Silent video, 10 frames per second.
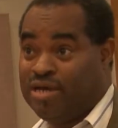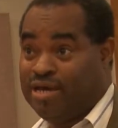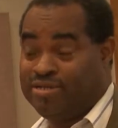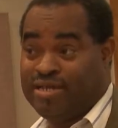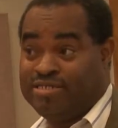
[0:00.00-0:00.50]

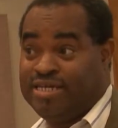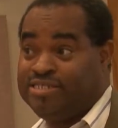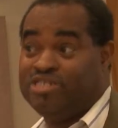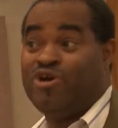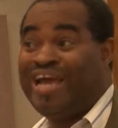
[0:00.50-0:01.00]
at that
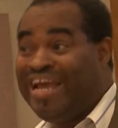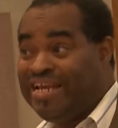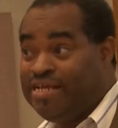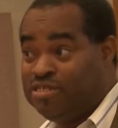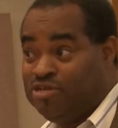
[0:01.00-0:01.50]
stage, in her
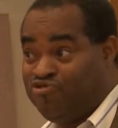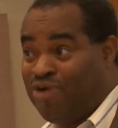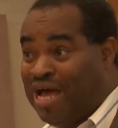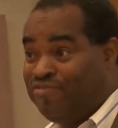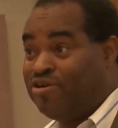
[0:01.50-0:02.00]
80s,
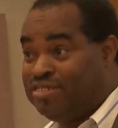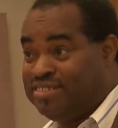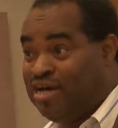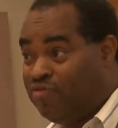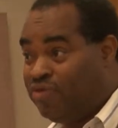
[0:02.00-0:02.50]
driving
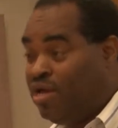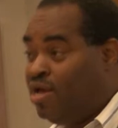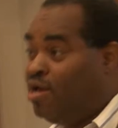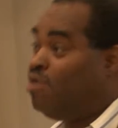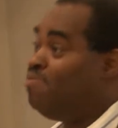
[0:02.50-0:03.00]

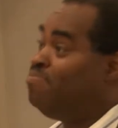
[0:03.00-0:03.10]
herself,